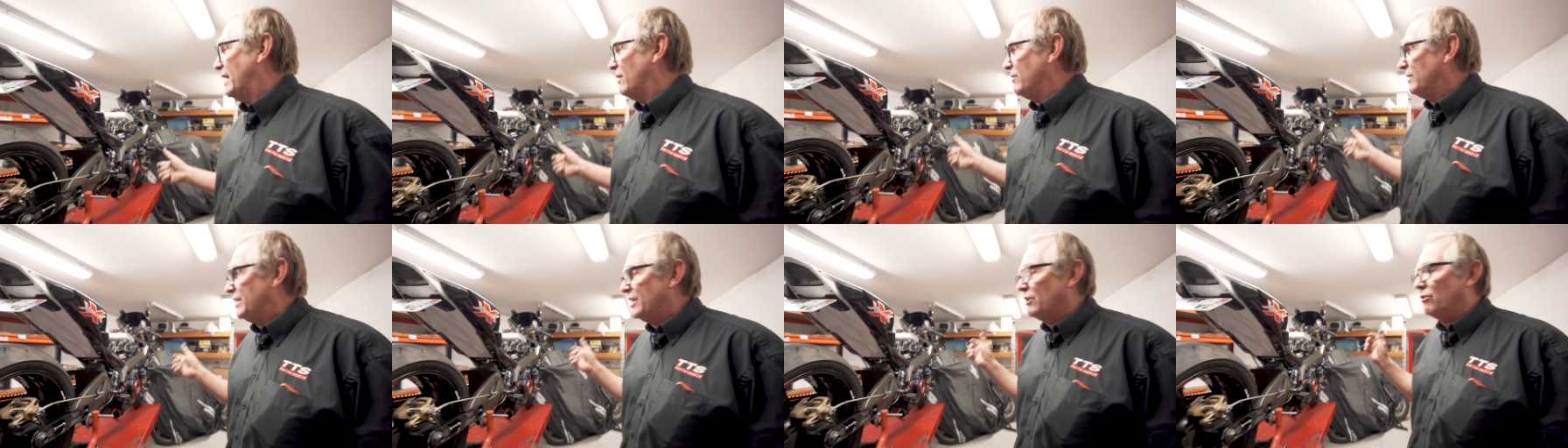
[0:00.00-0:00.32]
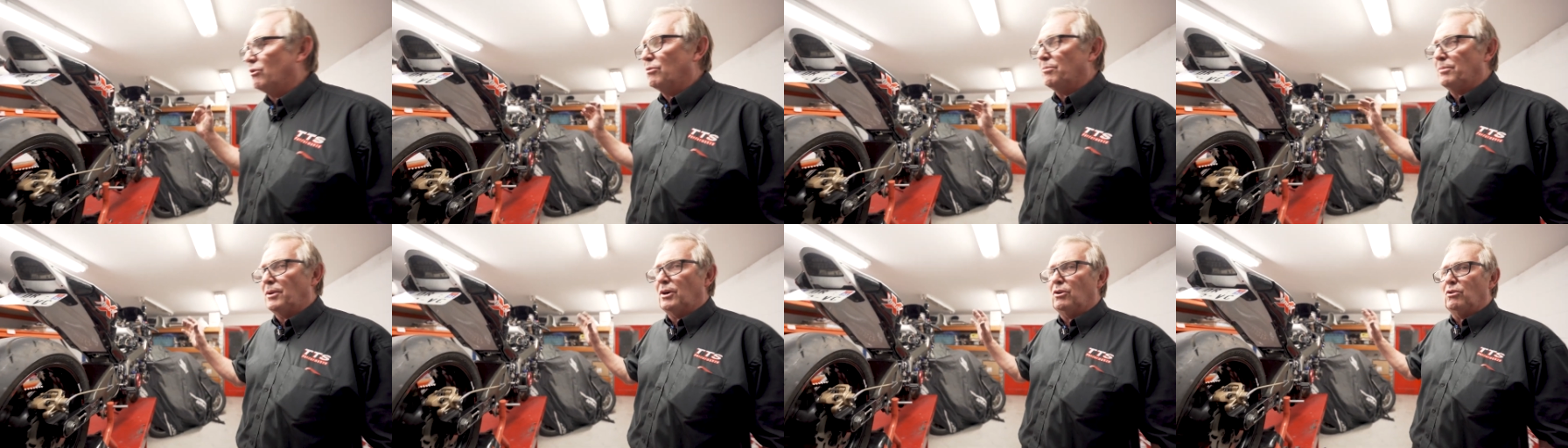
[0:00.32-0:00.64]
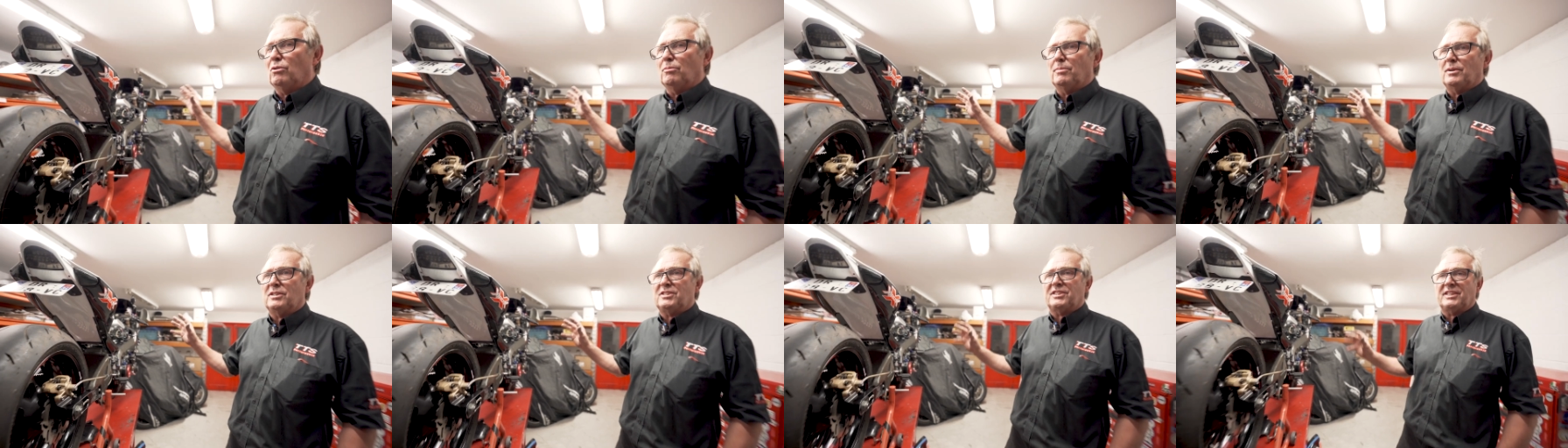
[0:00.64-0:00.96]
We're
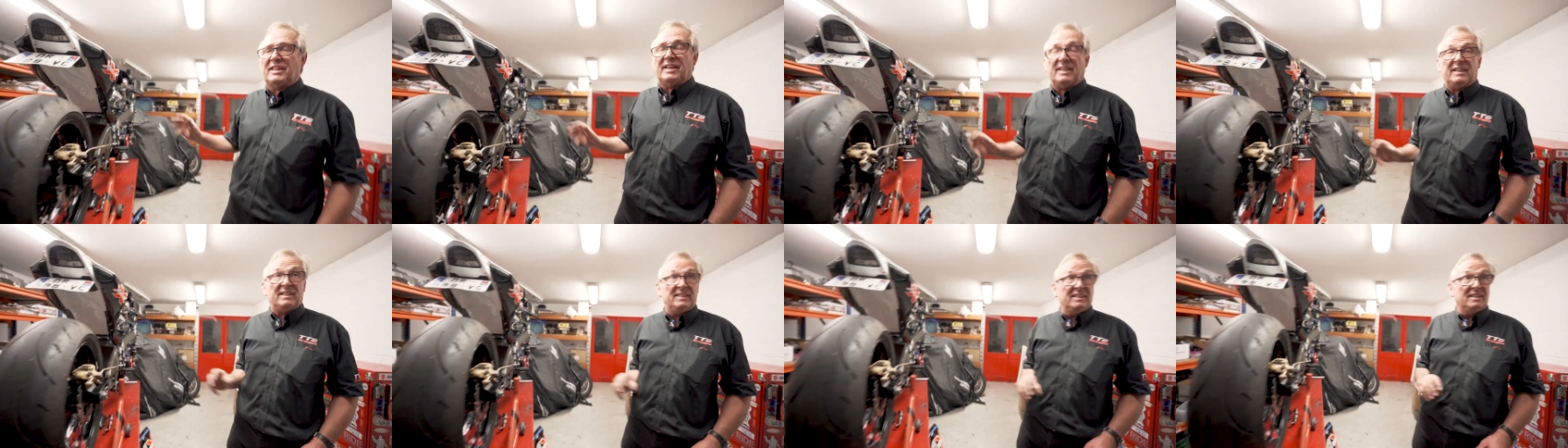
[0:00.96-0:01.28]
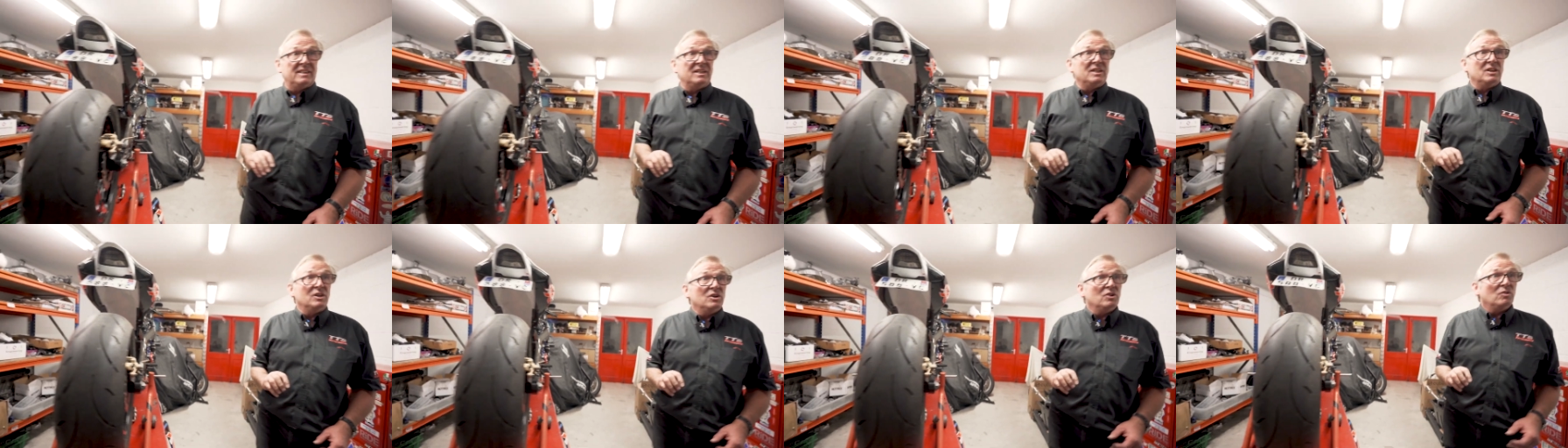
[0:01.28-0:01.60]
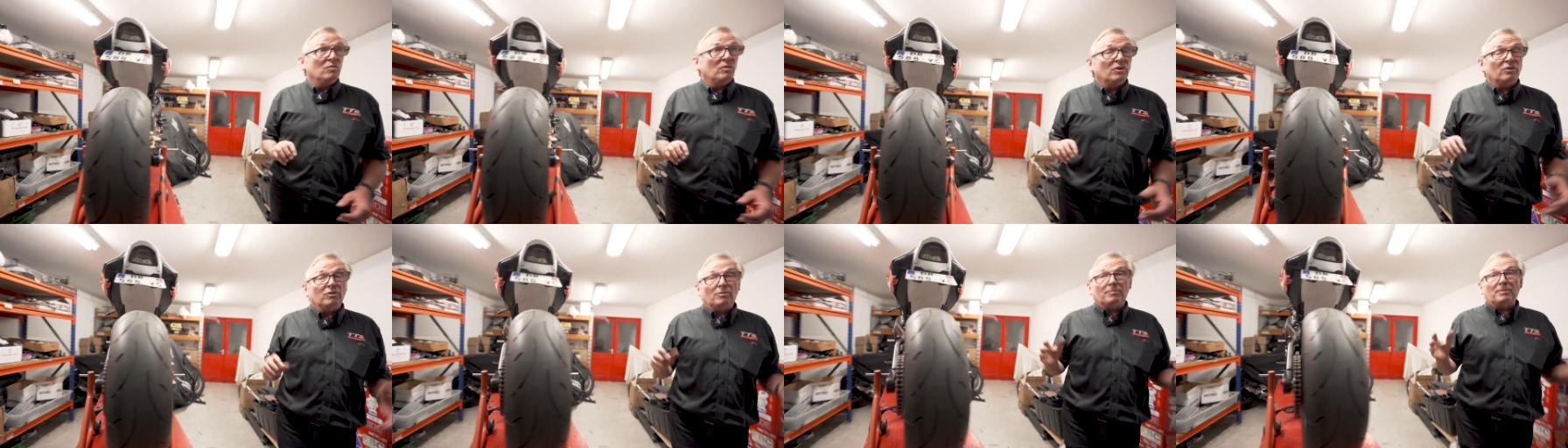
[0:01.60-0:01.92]
almost there.
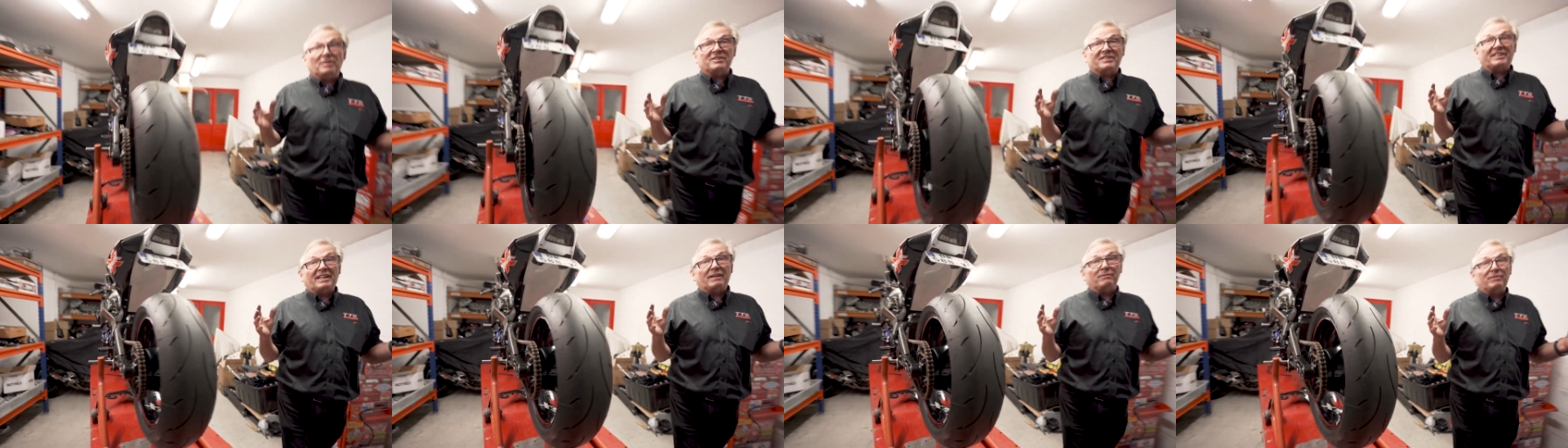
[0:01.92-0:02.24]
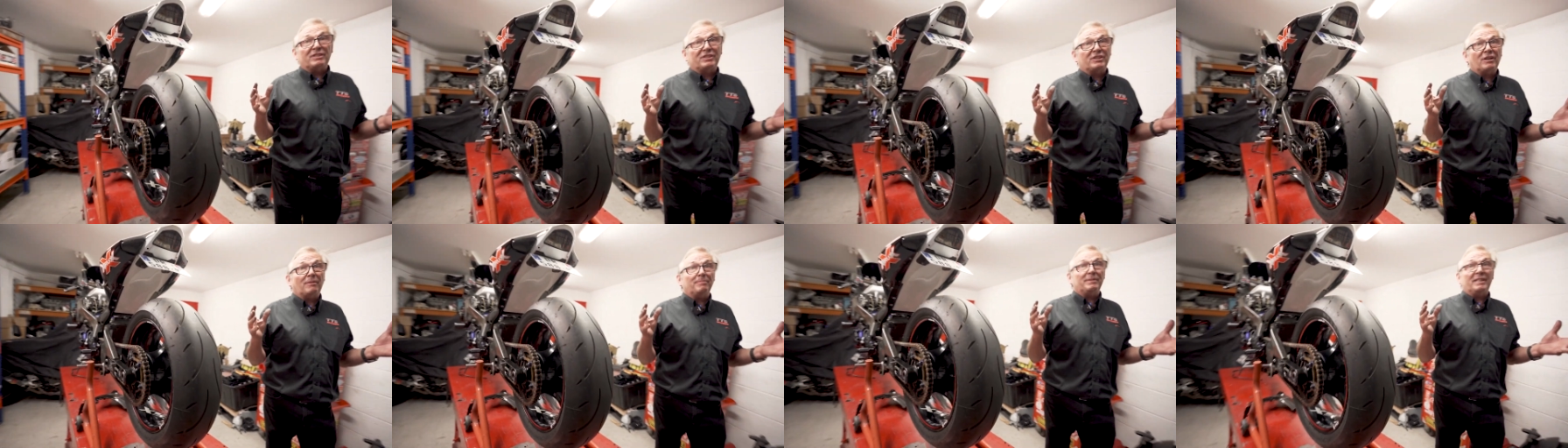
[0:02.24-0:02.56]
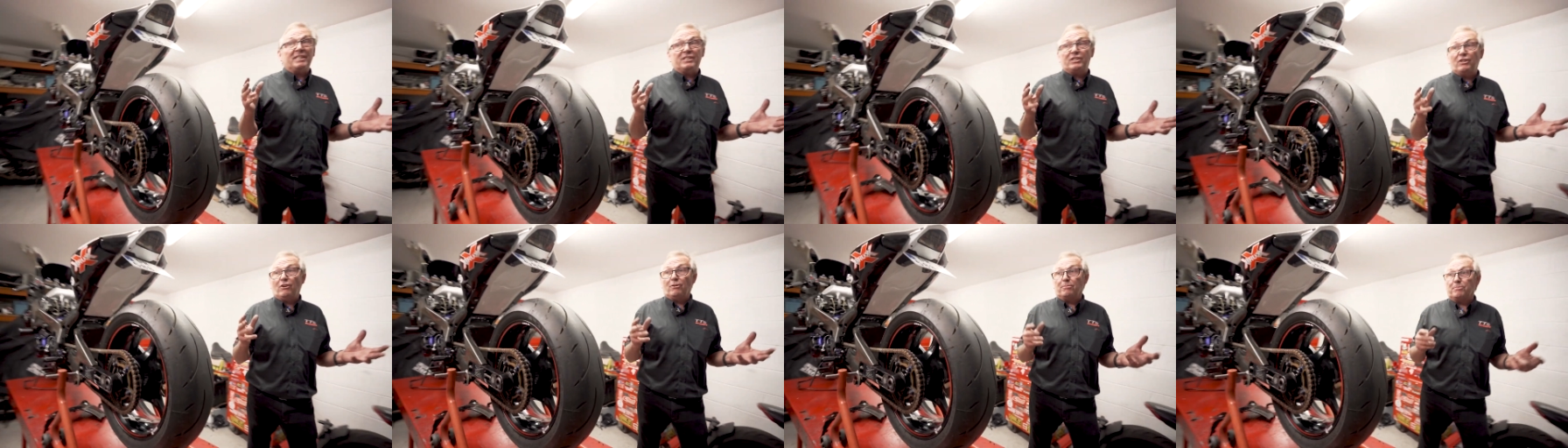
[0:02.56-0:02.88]
We're almost there with so many
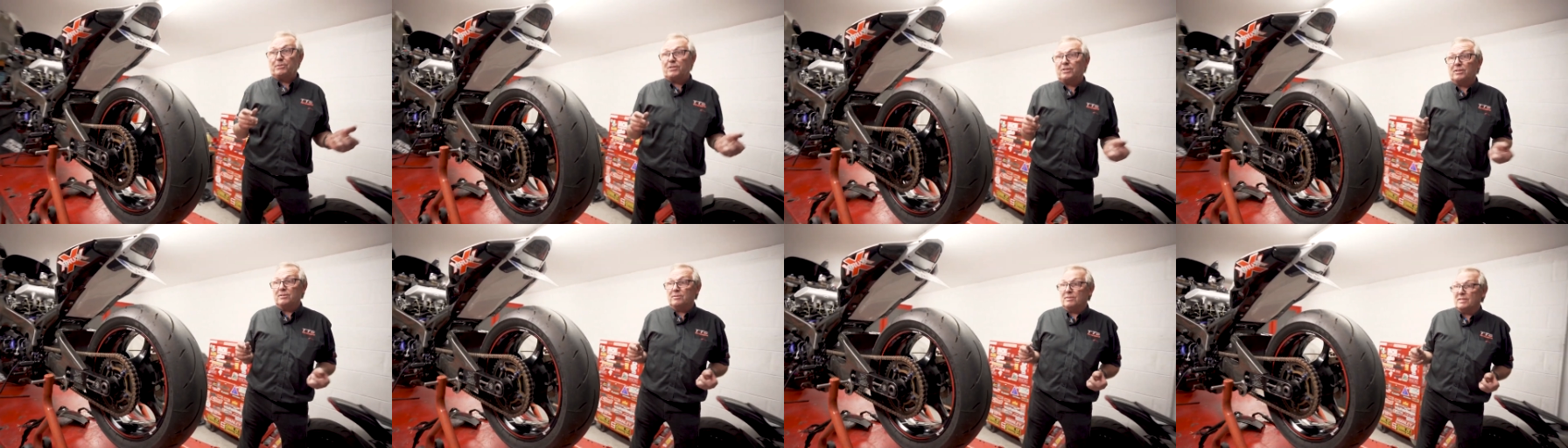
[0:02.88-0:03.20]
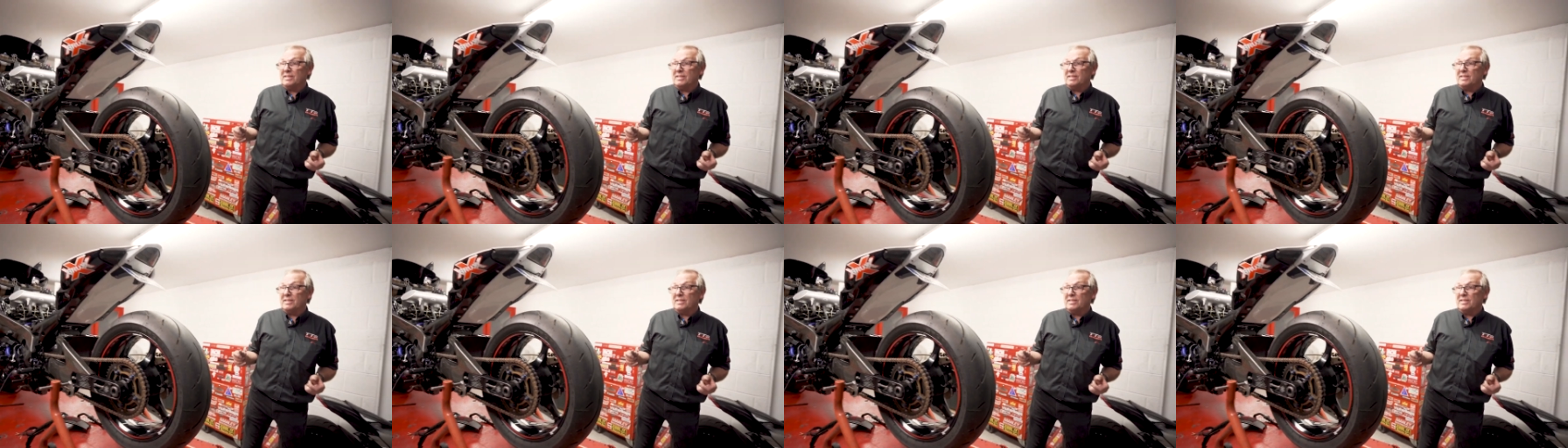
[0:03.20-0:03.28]
jobs.